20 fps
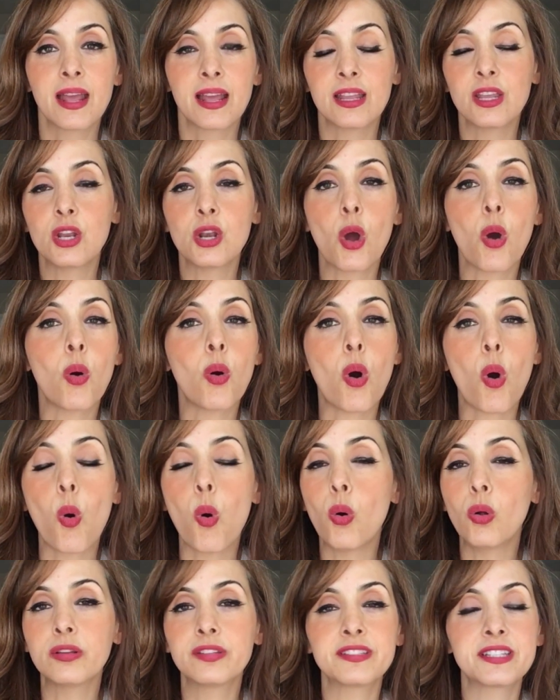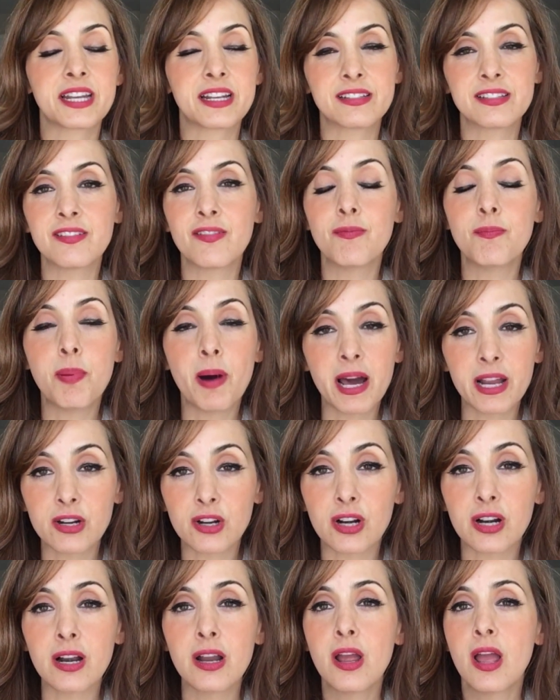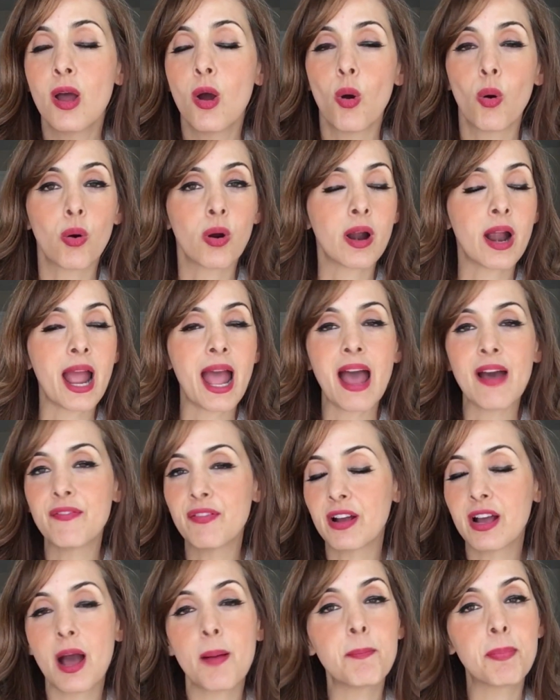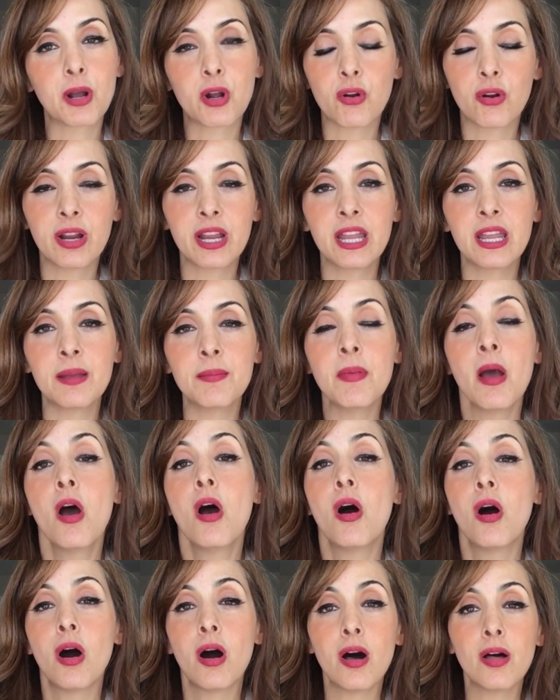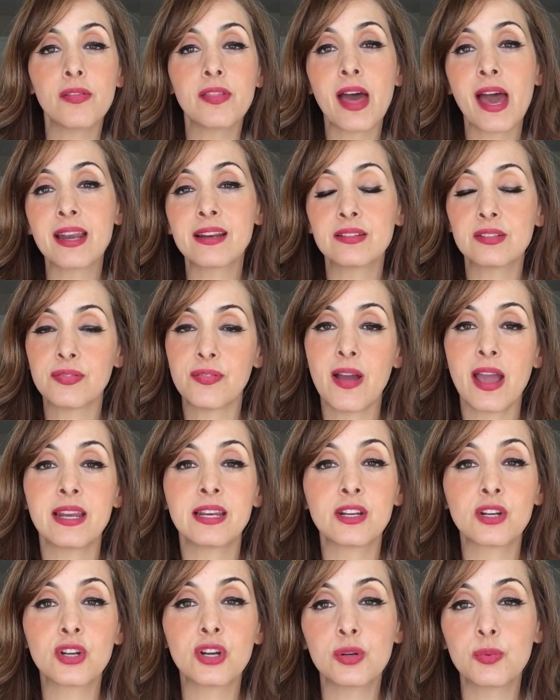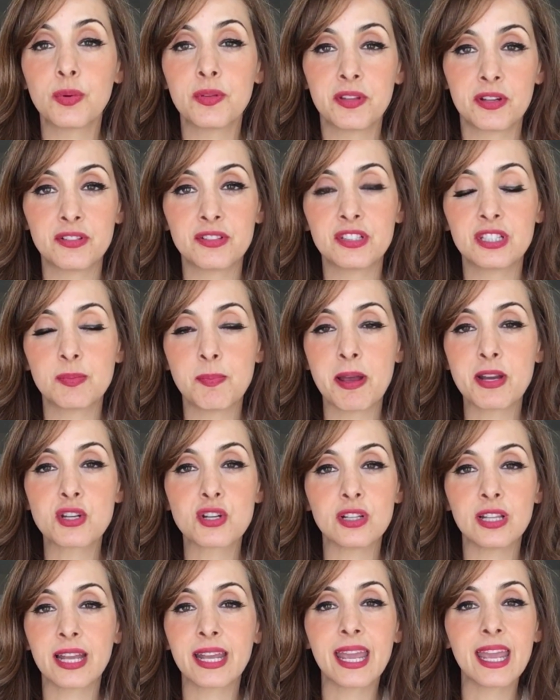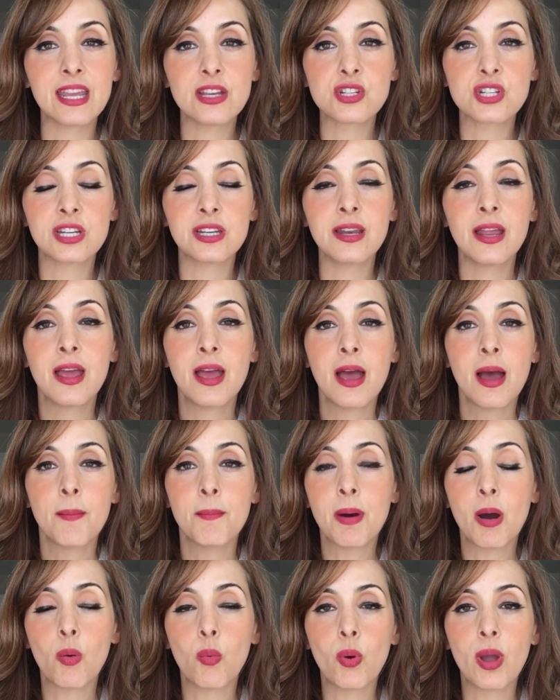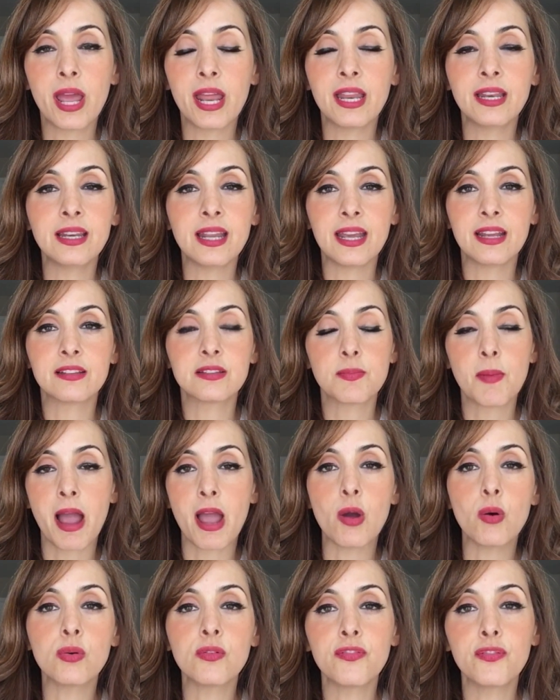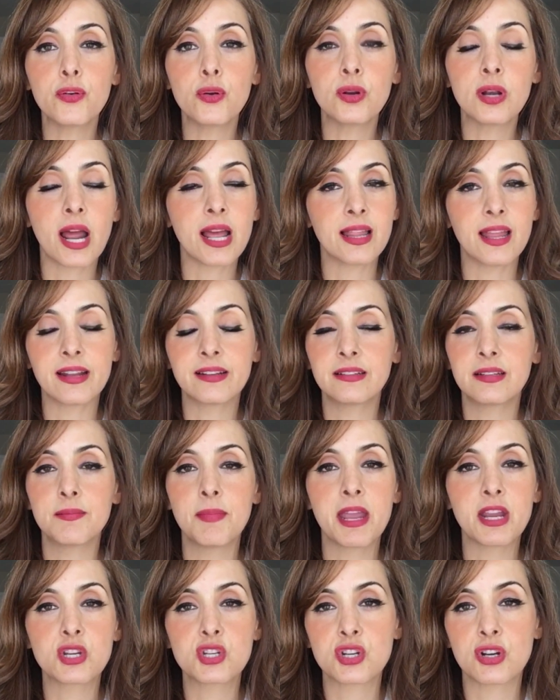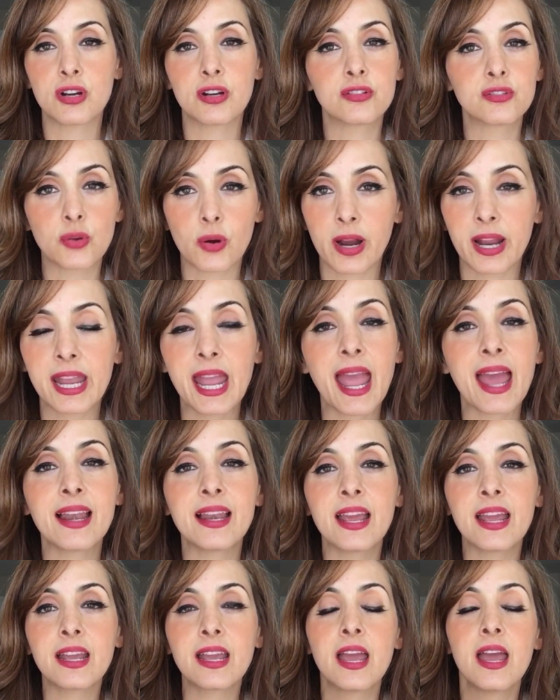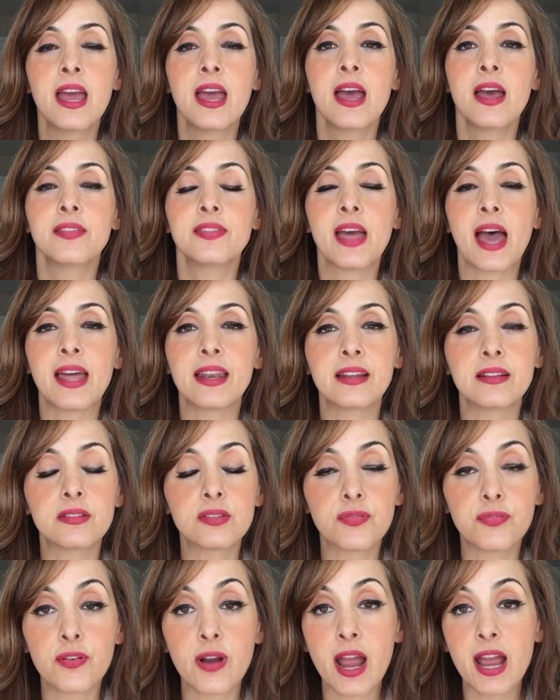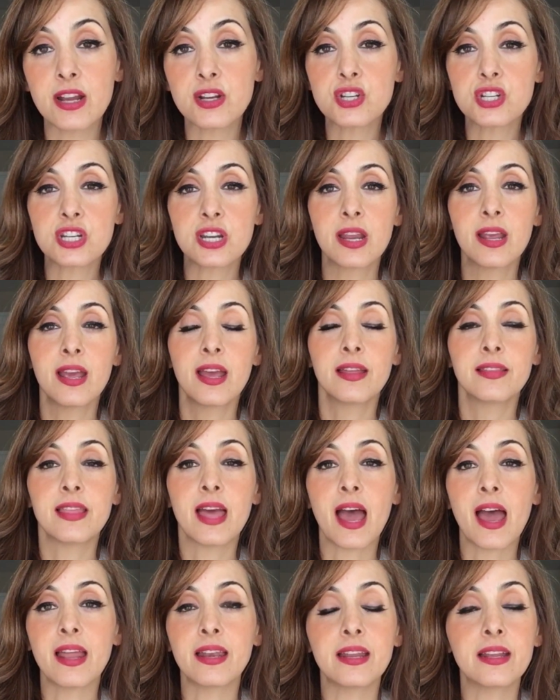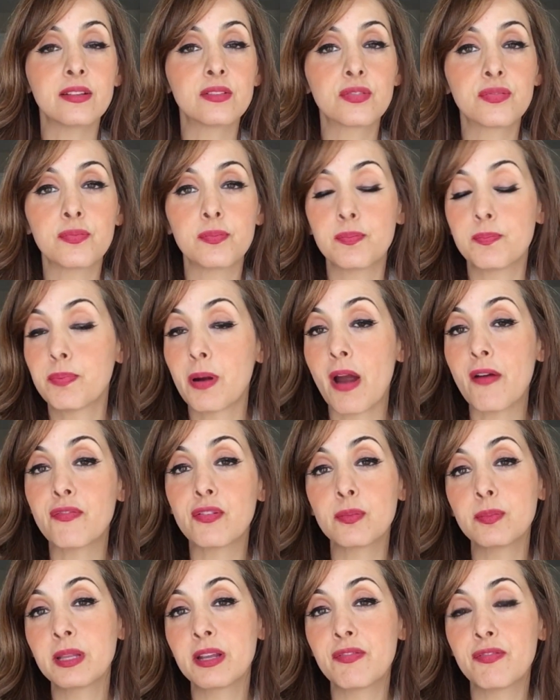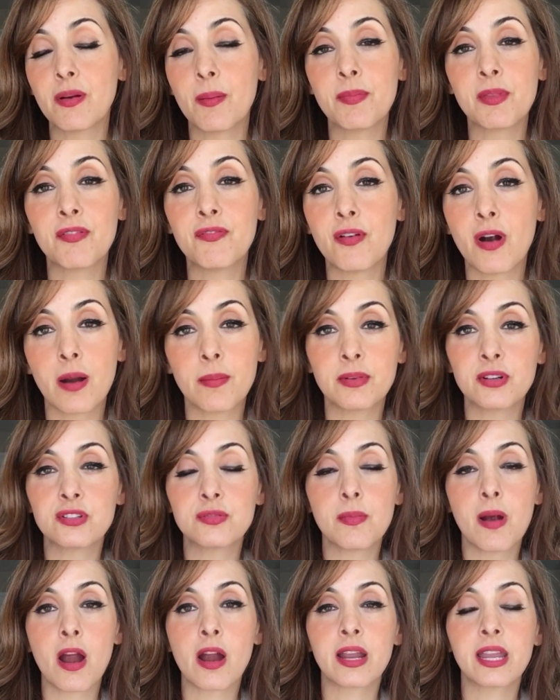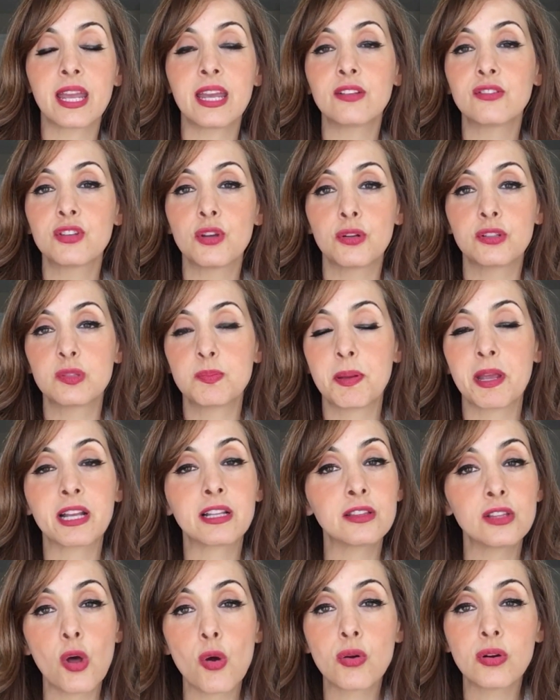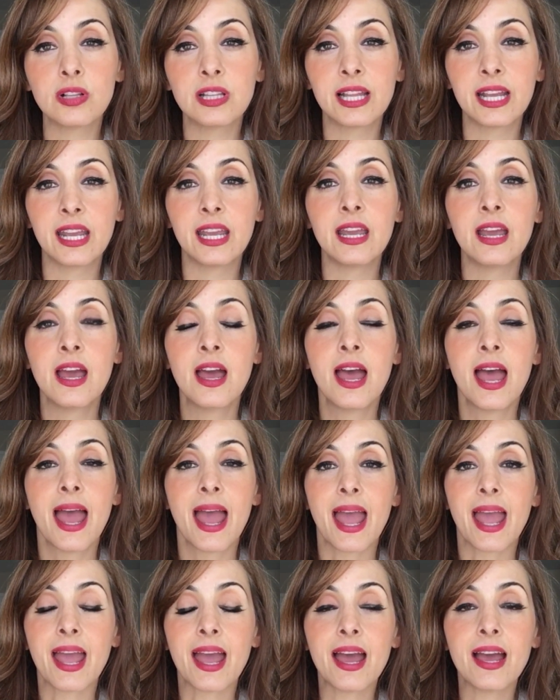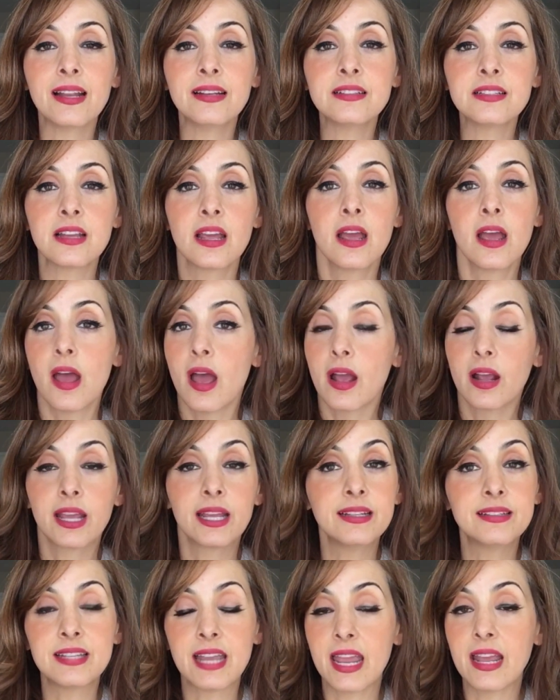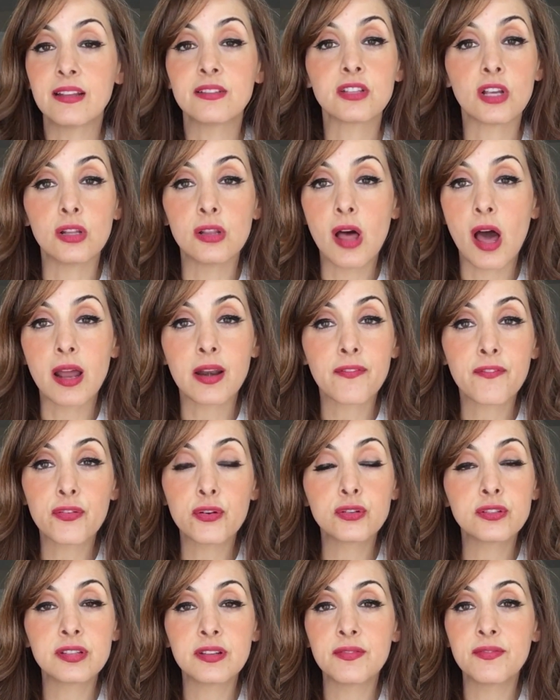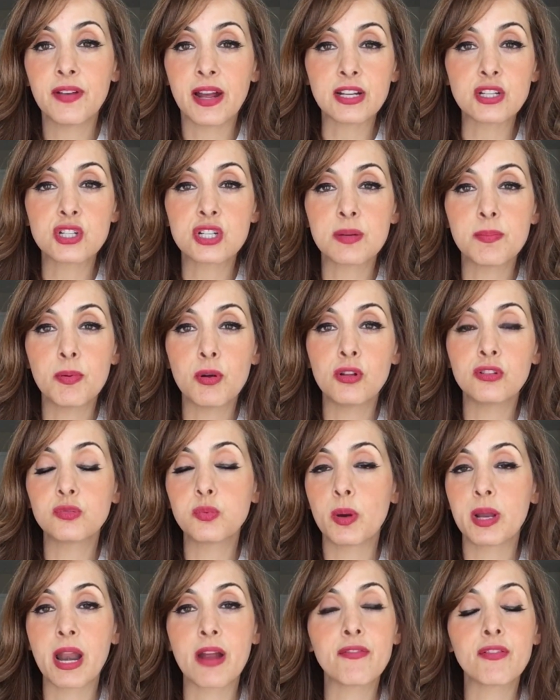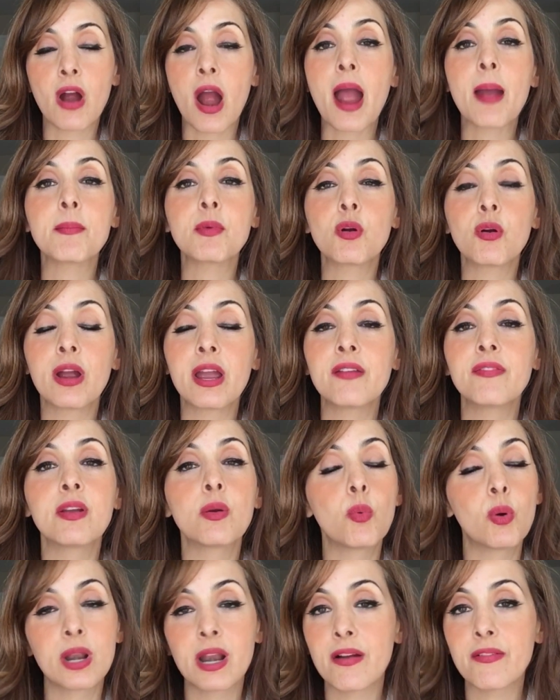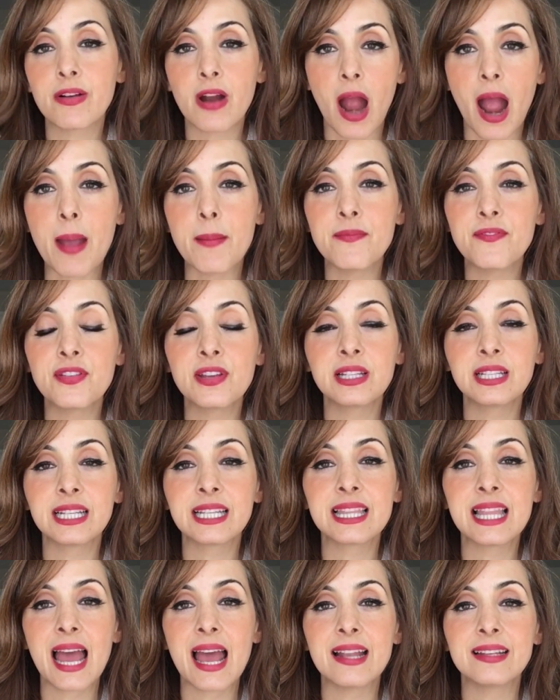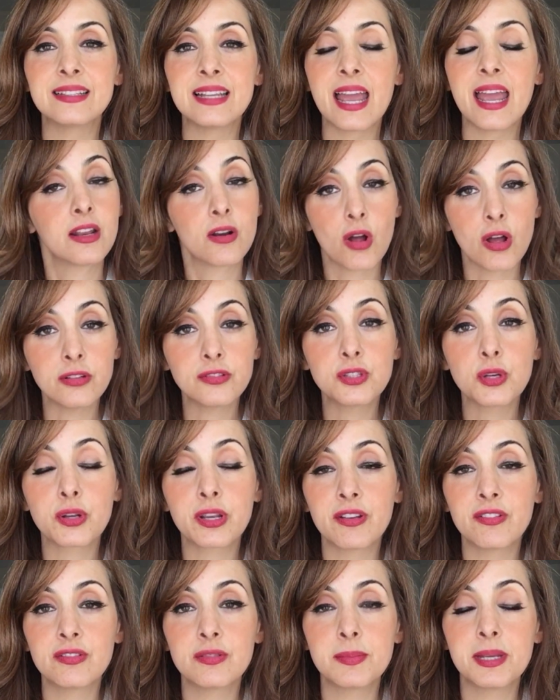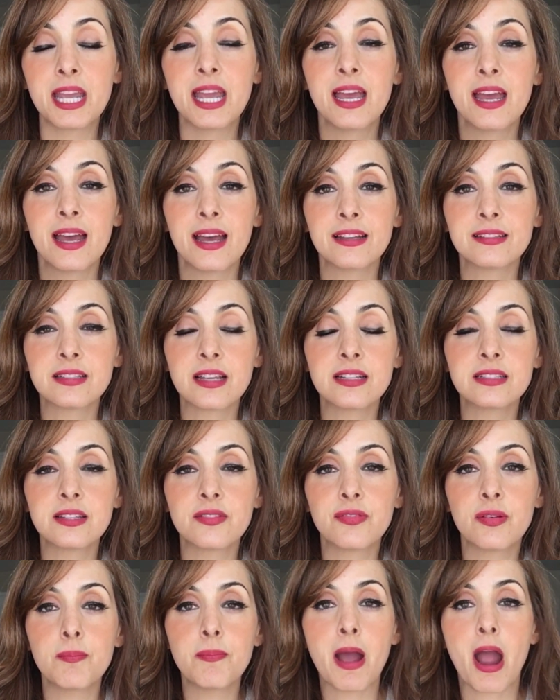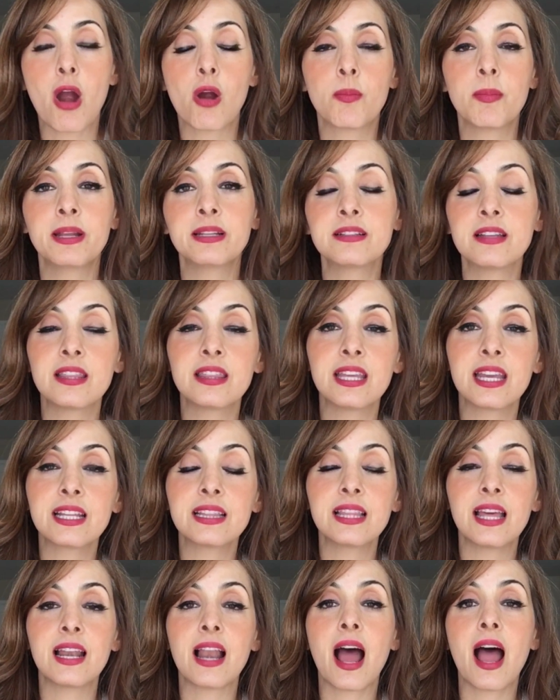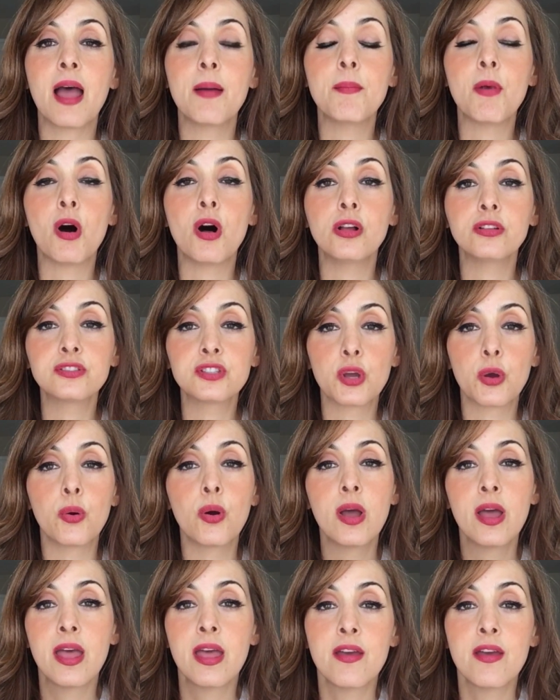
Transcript: whole sticks of butter or a half a cup of cream. All that is fine and good when there's a special occasion, but when it's my own food, I like to make sure it's organic, that it's fresh, that it's preferably from the farmer's market, so it's picked locally, and contains a lot of fruits and vegetables, whatever I'm craving, whatever I'm feeling that day. It also gives me a sense of empowerment to think that I'm also